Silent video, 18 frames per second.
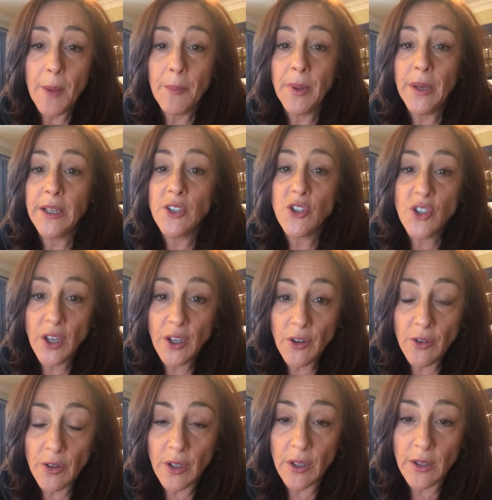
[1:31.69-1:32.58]
But in
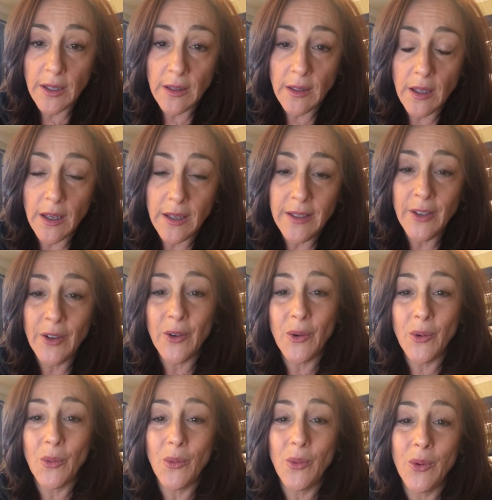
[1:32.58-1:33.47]
general, you
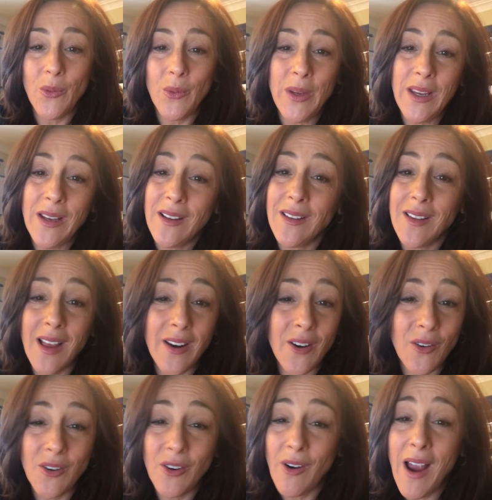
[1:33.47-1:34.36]
know, we eat a
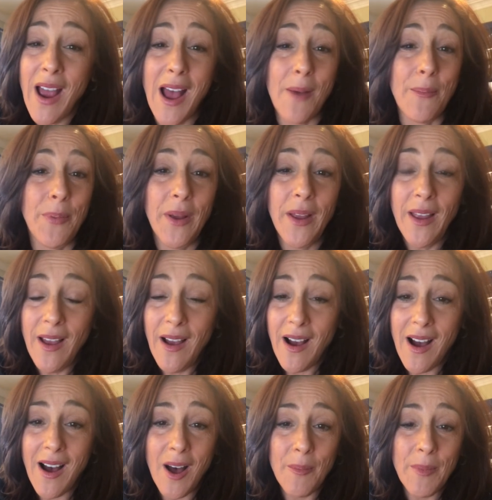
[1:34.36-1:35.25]
lot of crap.
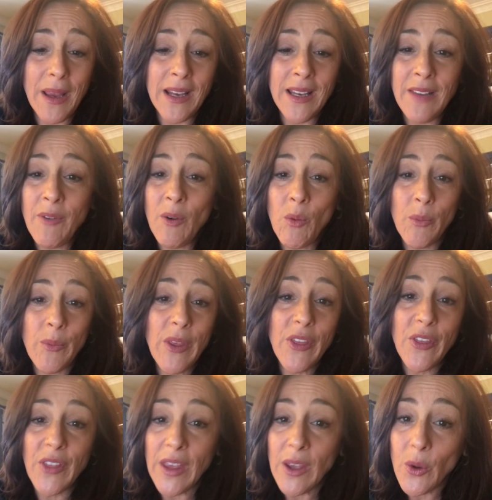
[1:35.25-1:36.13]
Um, and even when we
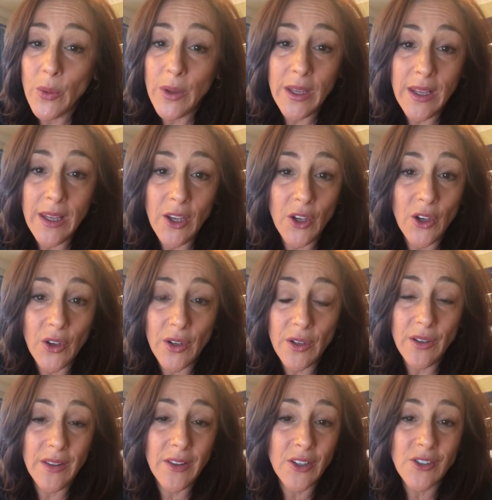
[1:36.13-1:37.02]
think we eat
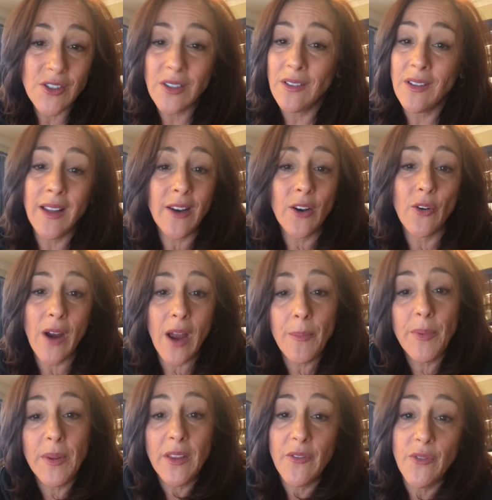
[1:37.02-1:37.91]
good, there's still a lot of
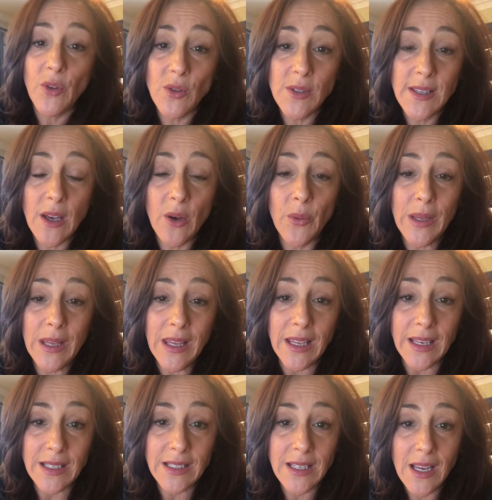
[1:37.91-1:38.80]
crap in the foods that we
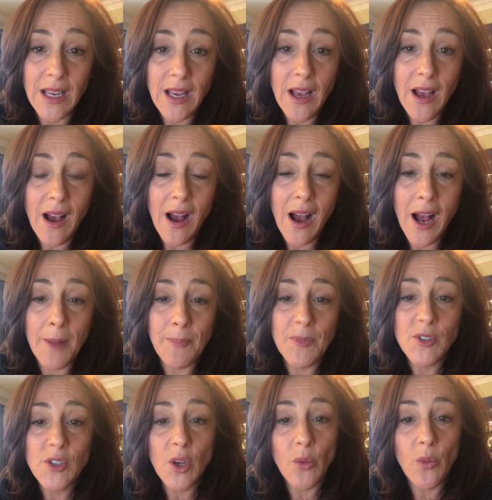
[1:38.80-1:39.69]
eat.
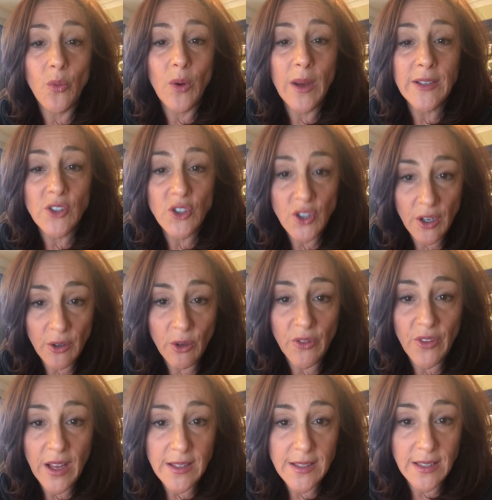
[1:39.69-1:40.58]
Um, so, in
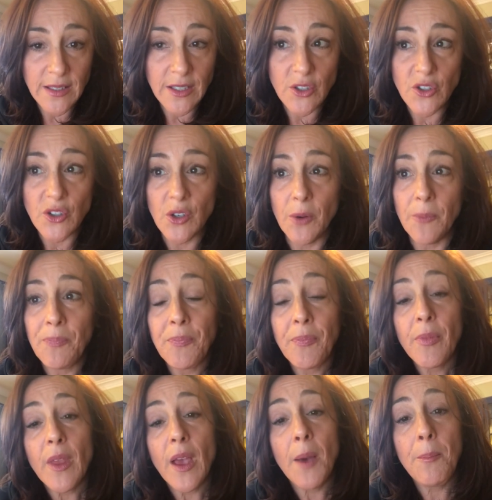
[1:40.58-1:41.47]
general, that's an issue
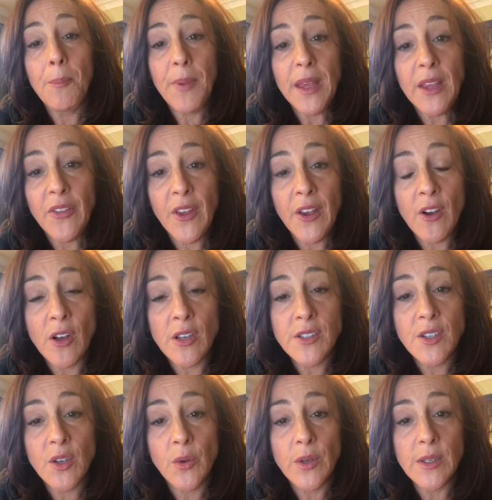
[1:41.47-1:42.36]
a big thing
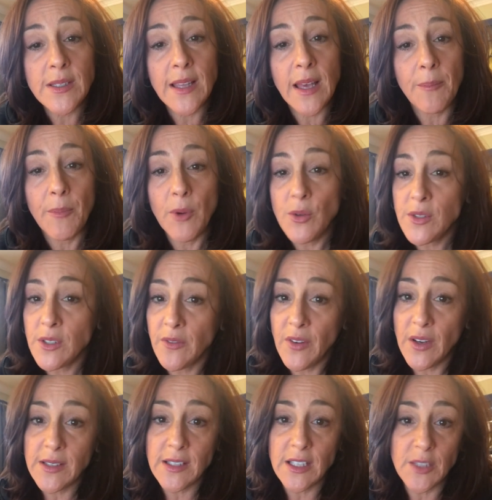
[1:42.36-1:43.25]
also is that most
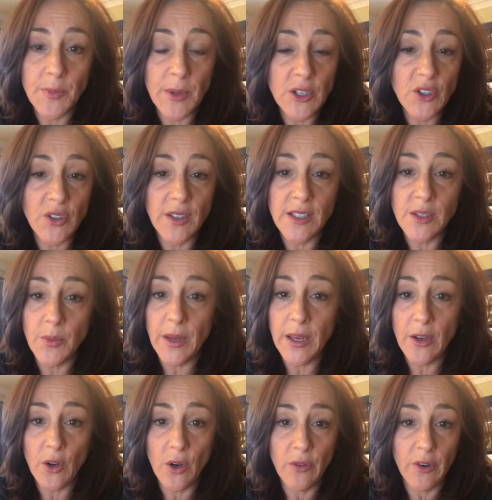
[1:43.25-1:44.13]
of us, especially as we
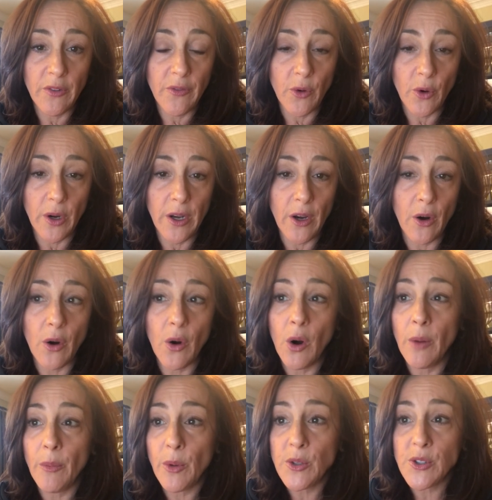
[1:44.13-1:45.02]
hit over 40, our
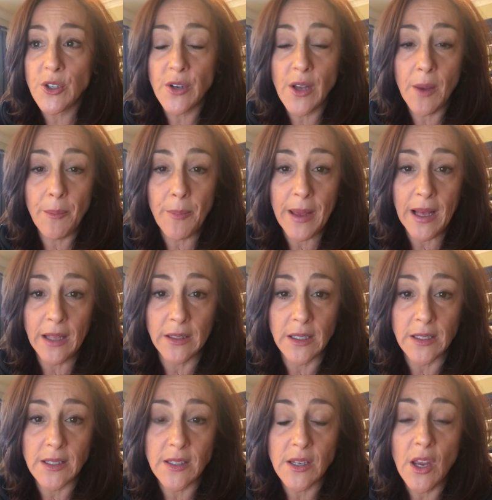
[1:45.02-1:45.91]
hormones are not
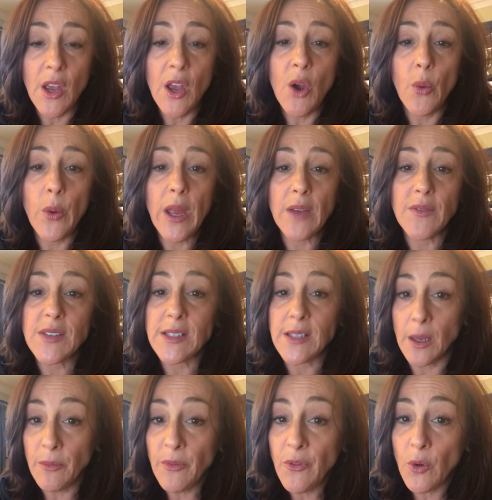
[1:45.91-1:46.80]
balanced. We have
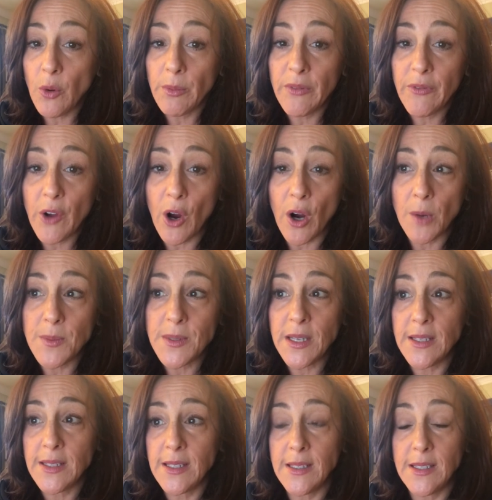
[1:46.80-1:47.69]
some form of carb
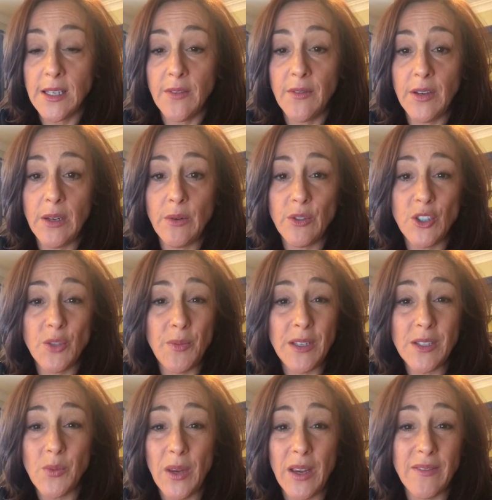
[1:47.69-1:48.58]
sensitivity, which
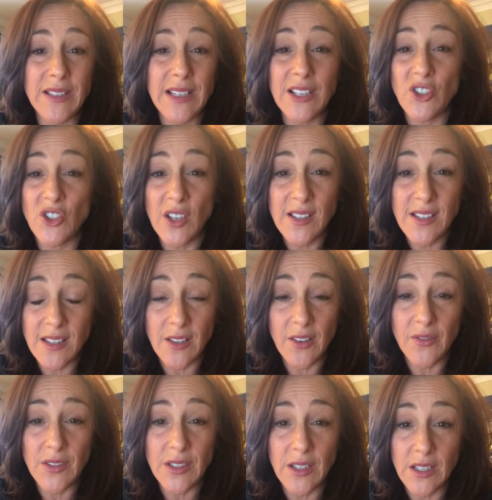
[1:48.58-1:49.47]
means we have
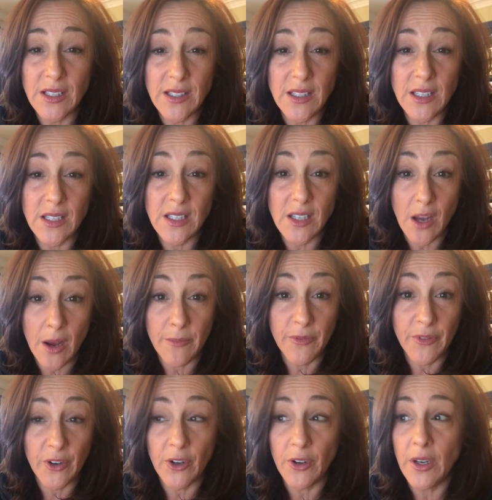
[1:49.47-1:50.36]
digestive dis-
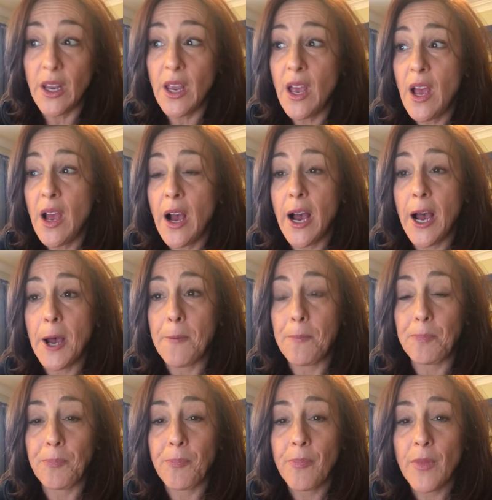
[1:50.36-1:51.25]
discomfort.
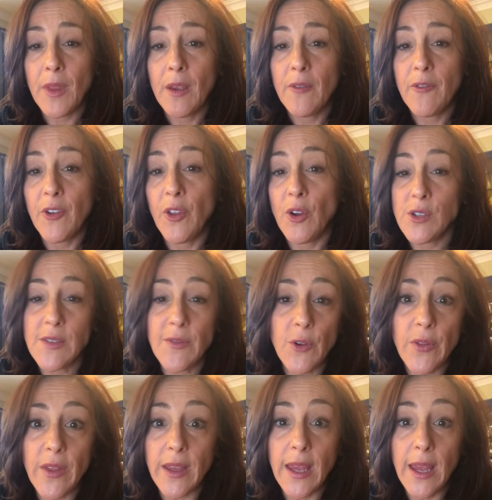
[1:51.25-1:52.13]
Um, for those
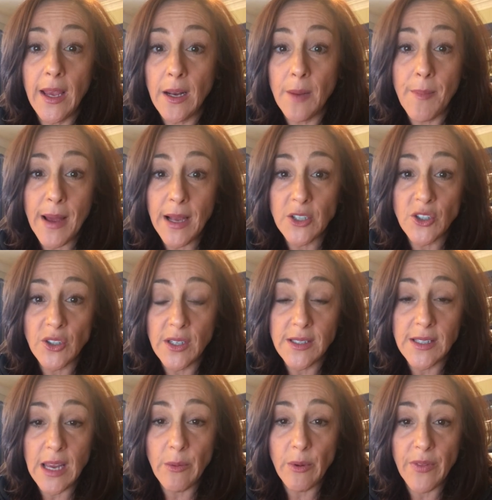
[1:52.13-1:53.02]
of you that can't imagine
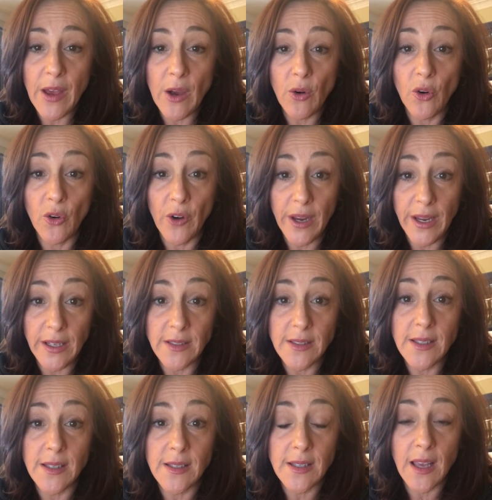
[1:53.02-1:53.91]
a day without
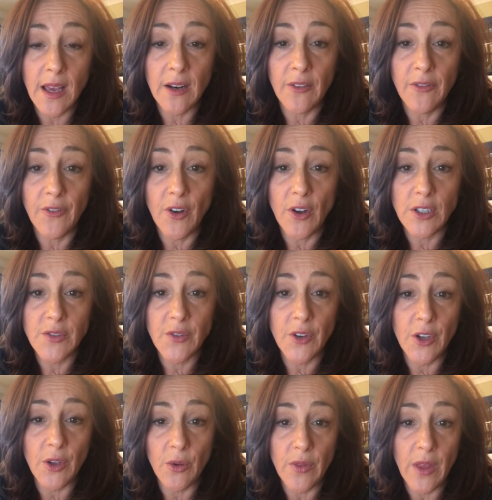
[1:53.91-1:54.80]
grains, this kind of falls
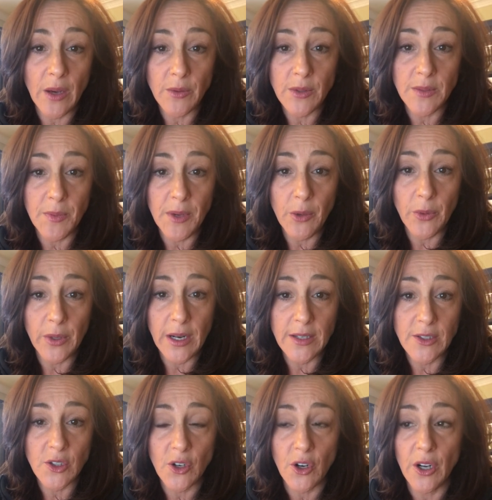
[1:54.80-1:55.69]
for you. That was me when
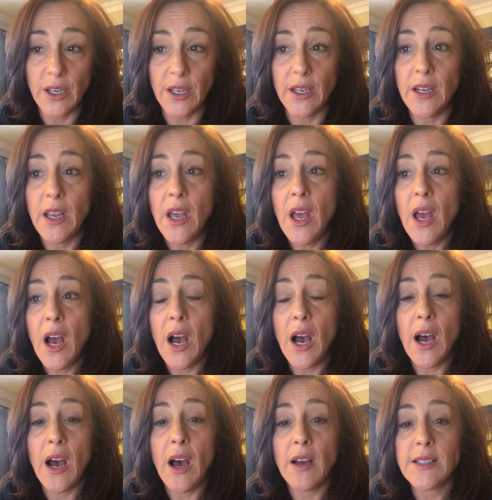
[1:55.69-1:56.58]
I started.
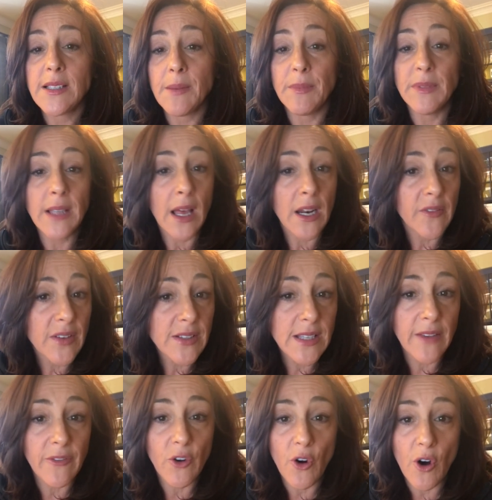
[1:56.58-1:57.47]
Uh, so a lot of
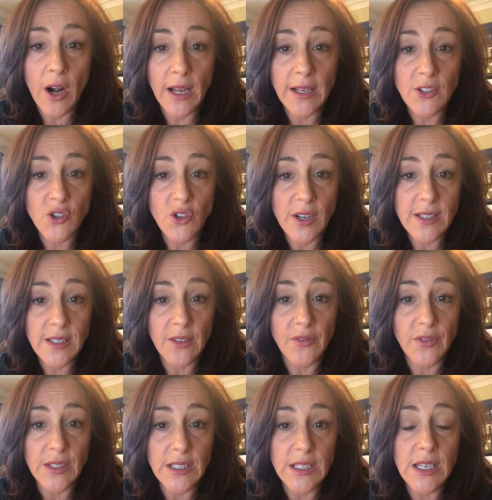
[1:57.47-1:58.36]
us have chronic stress
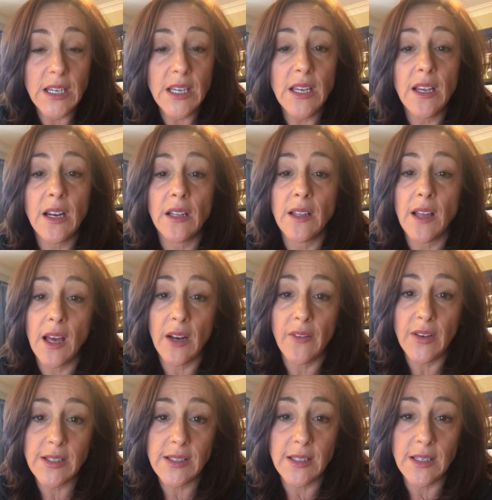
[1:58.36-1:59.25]
and fatigue, and a
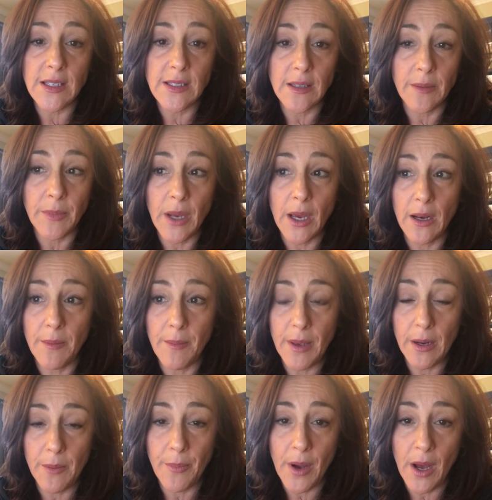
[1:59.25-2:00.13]
lot of us need some kind of
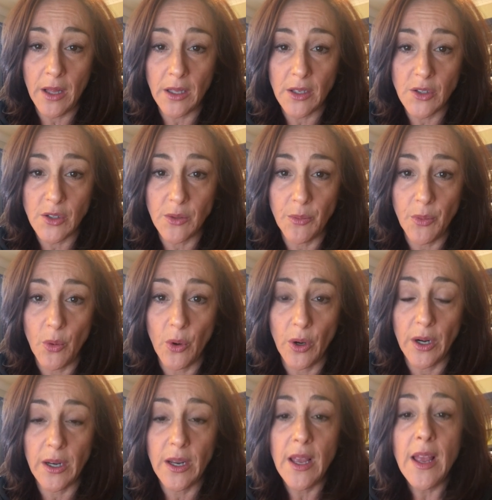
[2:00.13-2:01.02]
metabolic
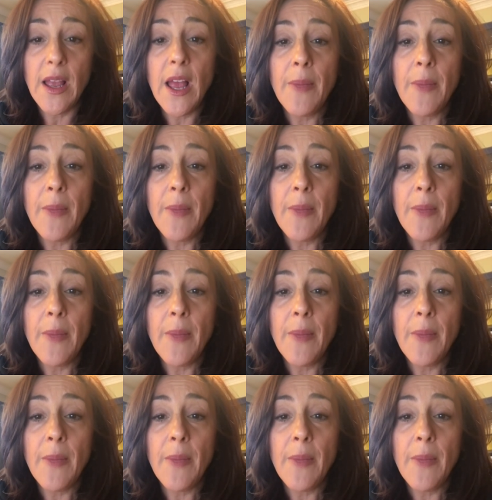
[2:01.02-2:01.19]
support.